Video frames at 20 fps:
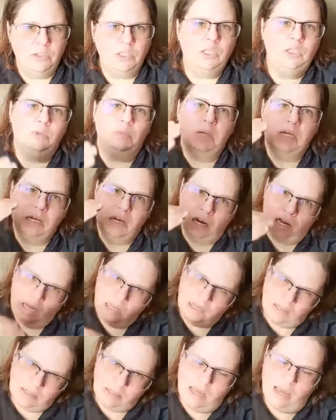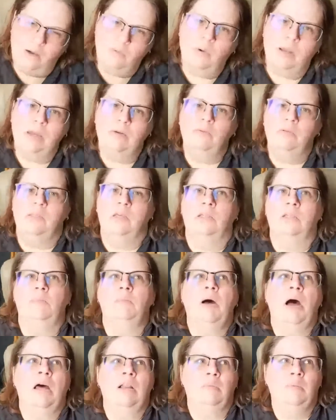to because that weight was on the
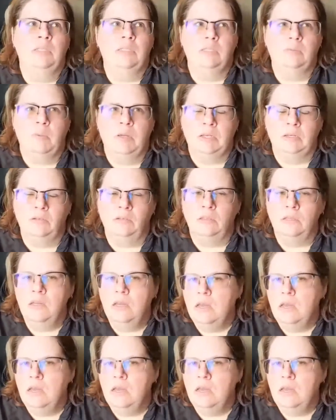bottom of the spindle.